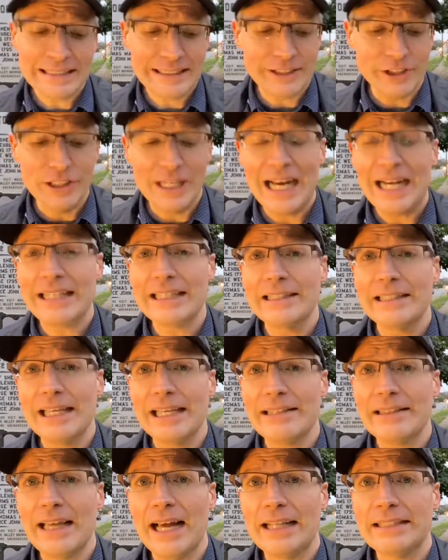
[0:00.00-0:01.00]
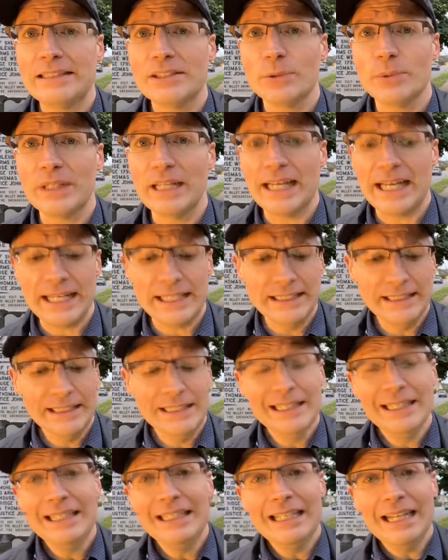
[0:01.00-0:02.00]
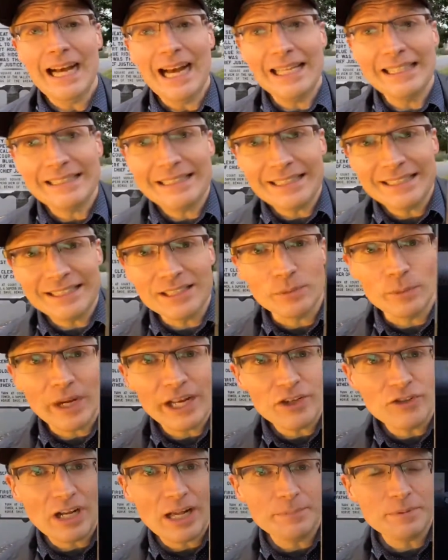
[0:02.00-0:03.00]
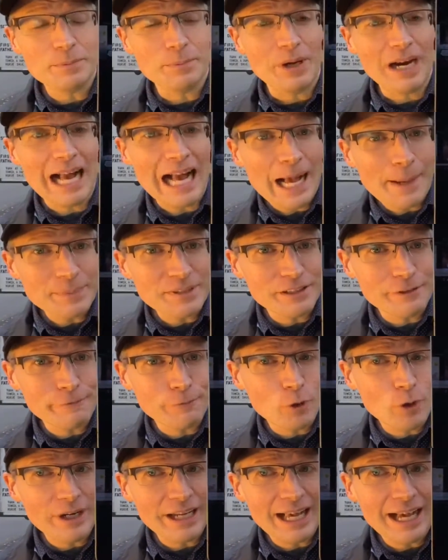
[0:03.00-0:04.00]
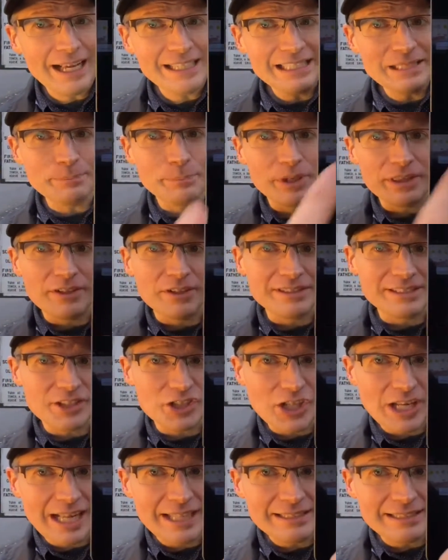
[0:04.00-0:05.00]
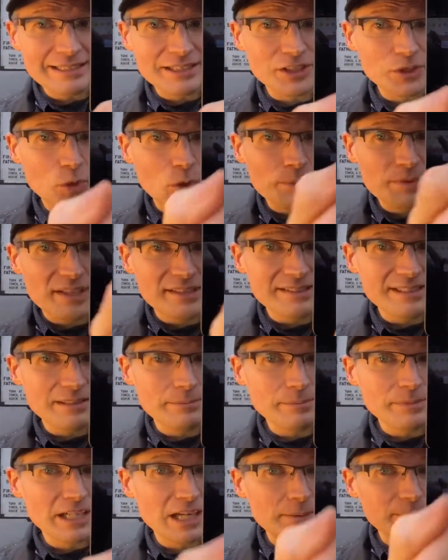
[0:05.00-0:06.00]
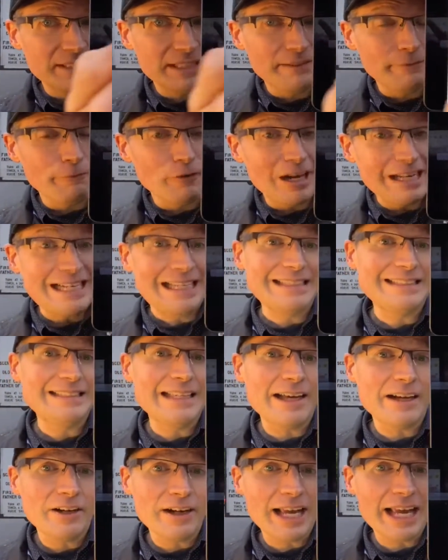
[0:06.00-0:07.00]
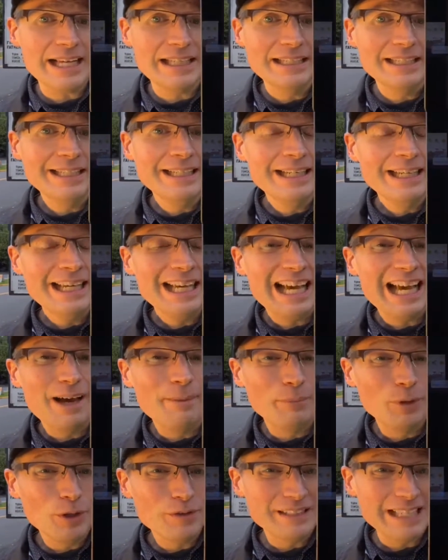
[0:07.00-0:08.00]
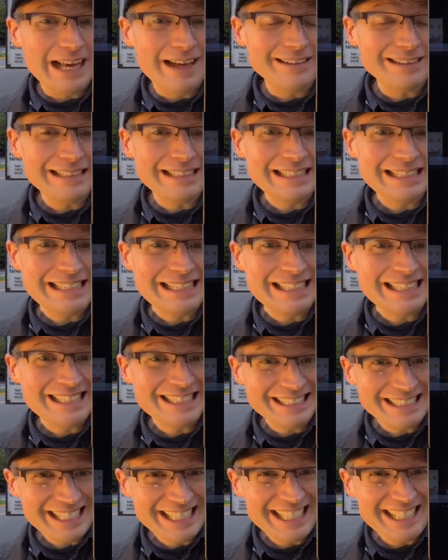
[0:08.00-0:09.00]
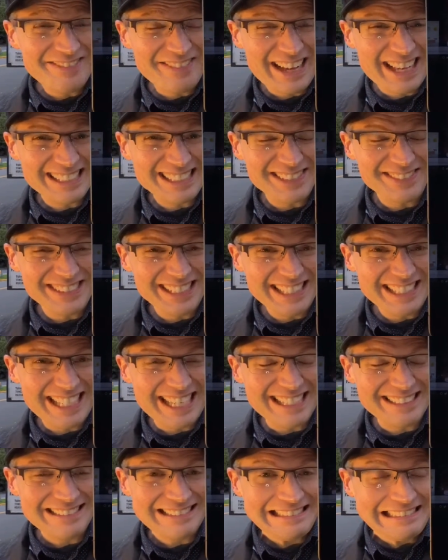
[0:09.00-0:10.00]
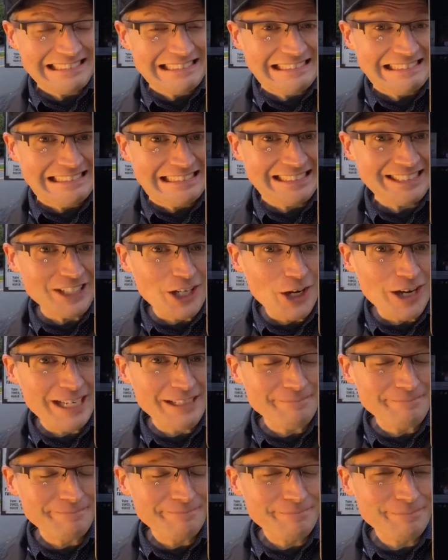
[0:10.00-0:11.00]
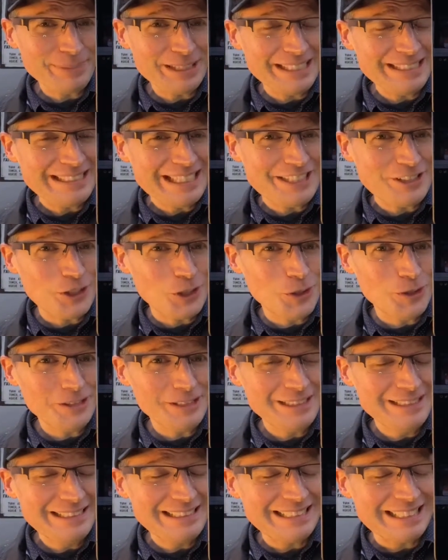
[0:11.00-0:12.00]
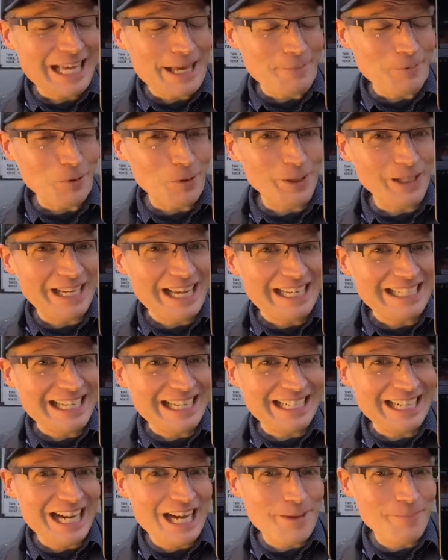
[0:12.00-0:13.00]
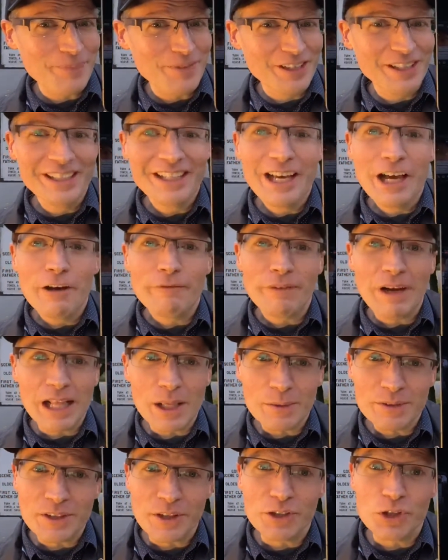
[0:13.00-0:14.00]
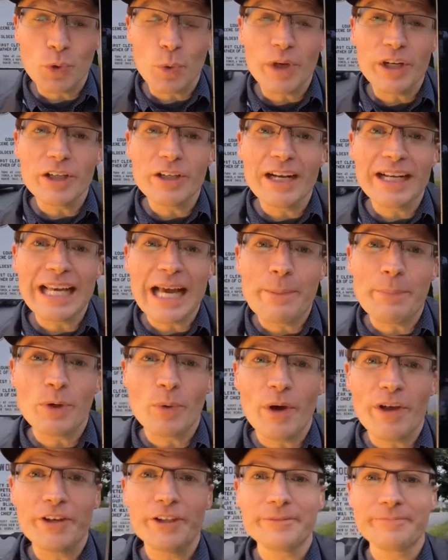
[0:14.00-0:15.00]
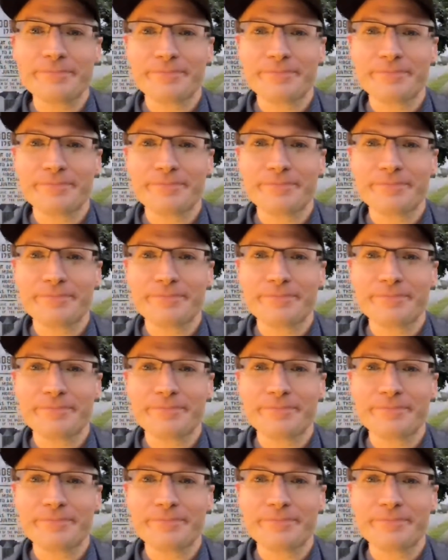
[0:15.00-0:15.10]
You're not going to like that when I see some raindrops perhaps in the forecast, but there's a chance the storm system comes in Friday, Saturday, and moves out in advance of Sunday. Sorry. Please stay tuned to capitalweathergang.com. Follow us on Twitter at Capital Weather.